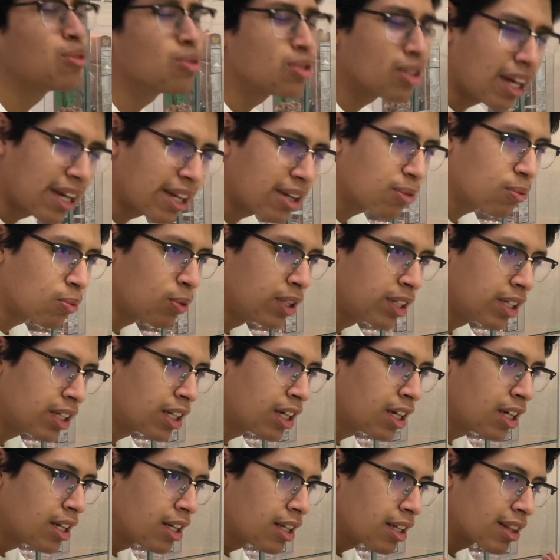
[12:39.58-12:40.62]
like when
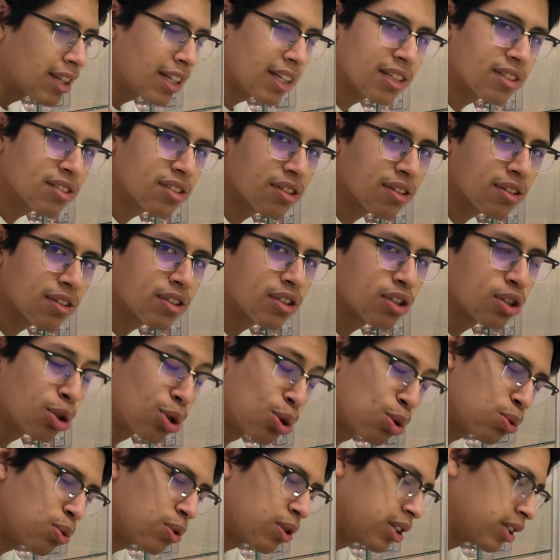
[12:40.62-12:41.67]
things look
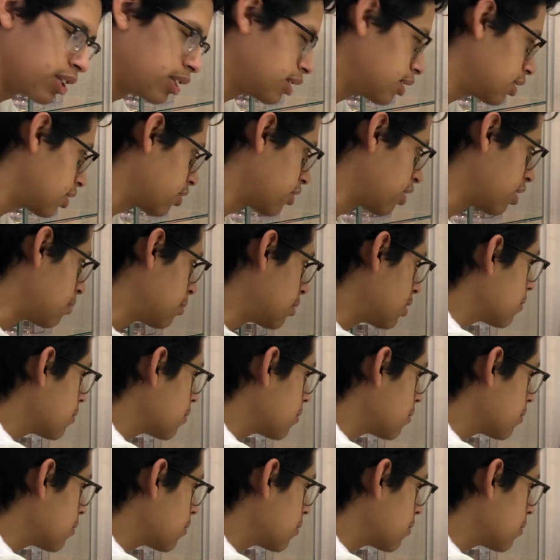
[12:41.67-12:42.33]
too clean, you know what I mean?